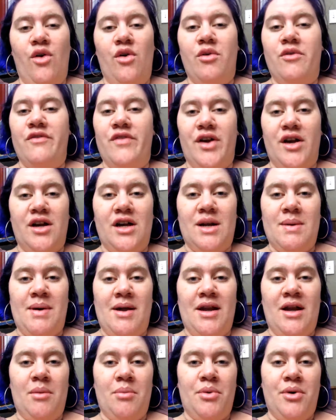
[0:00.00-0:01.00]
We've been very good
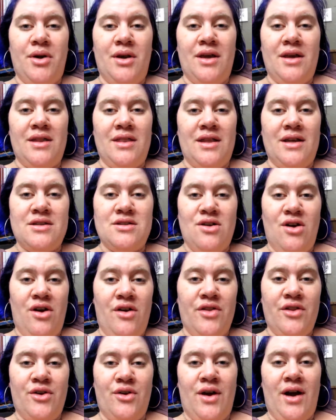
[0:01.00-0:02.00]
about not putting things
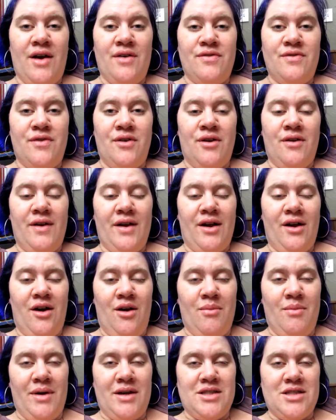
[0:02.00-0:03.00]
on the craft or like
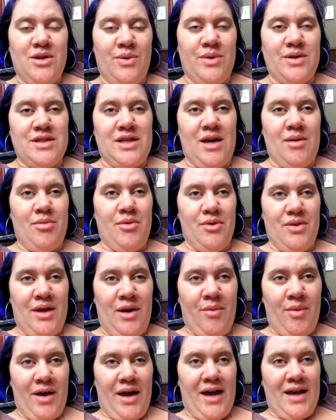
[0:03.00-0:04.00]
on my sewing table.
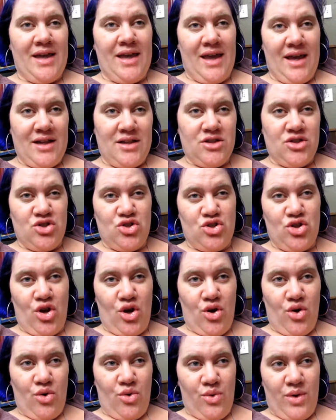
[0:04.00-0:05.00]
That way I can
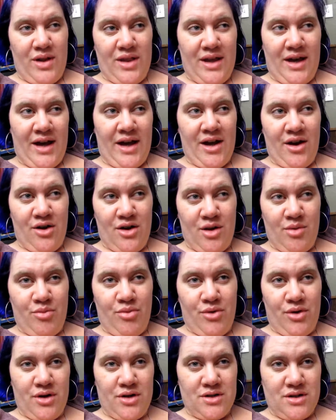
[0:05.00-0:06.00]
sew and the ironing
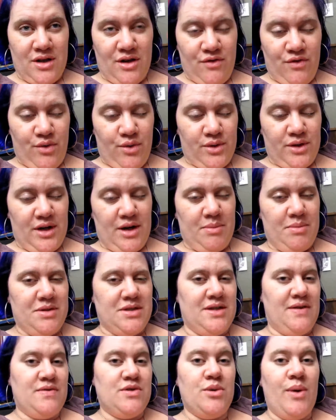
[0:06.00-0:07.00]
board is like folded up
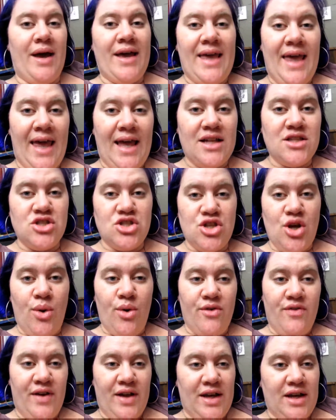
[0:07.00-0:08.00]
and stuff. So I can
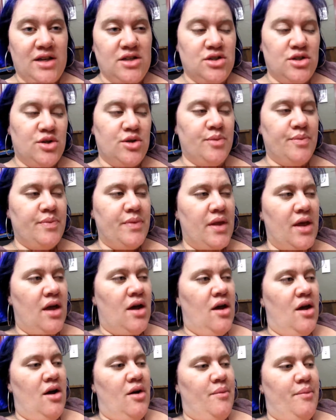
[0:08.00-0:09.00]
sew if I need to.
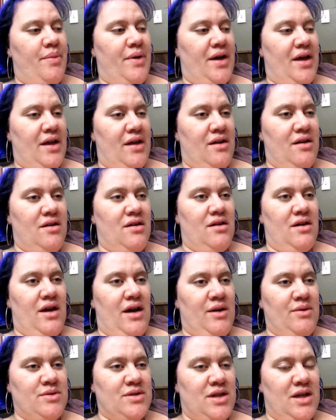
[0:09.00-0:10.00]
But
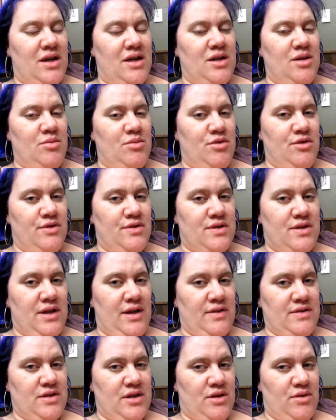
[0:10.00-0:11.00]
I was going to need to move
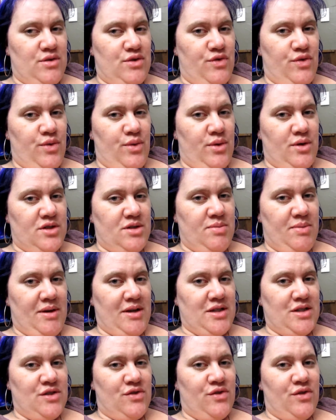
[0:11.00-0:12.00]
stuff so there's floor
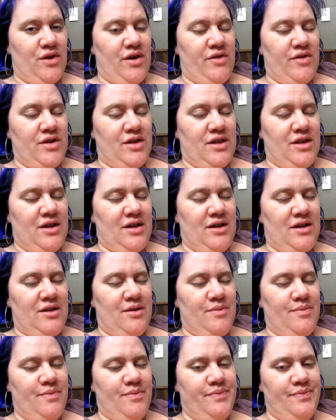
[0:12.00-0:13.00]
space for everything
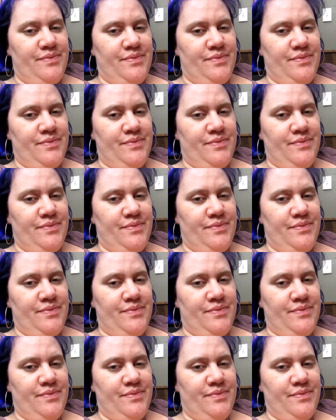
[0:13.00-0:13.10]
and...